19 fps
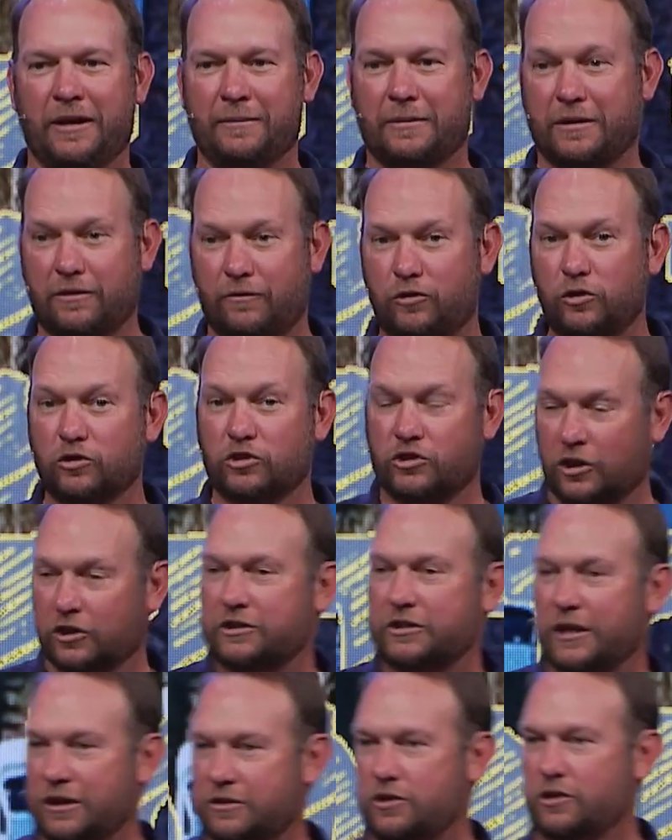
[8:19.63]
Because if you
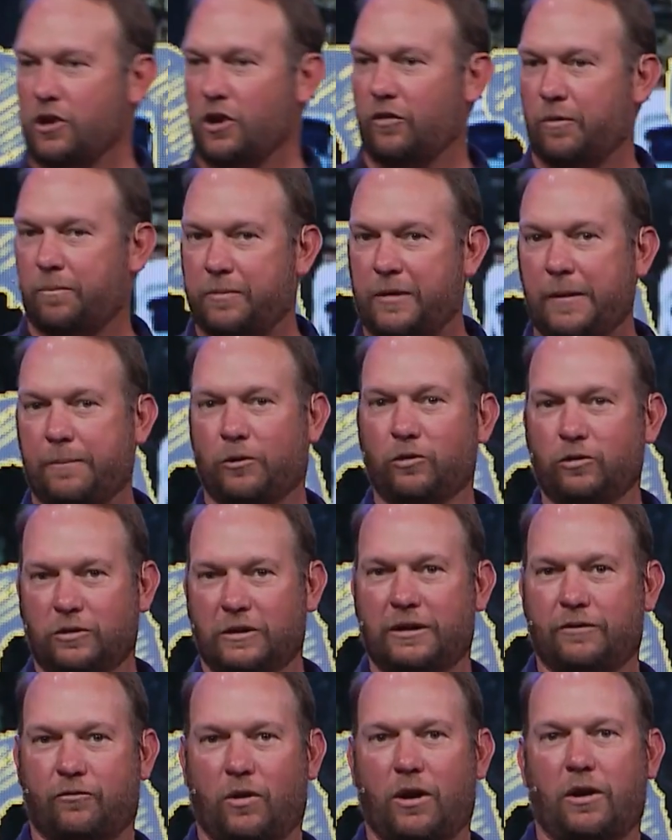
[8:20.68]
start to get to know the people who
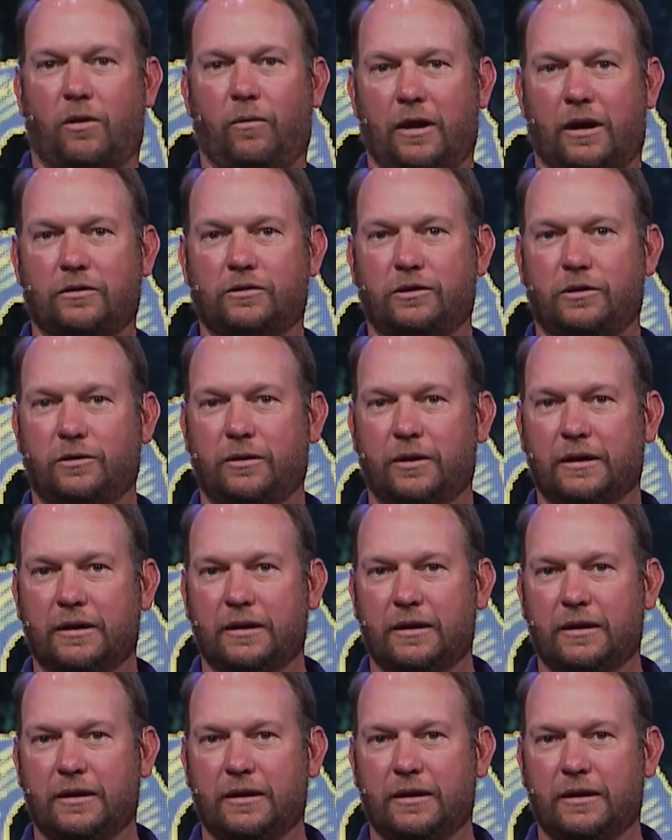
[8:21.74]
live right around you,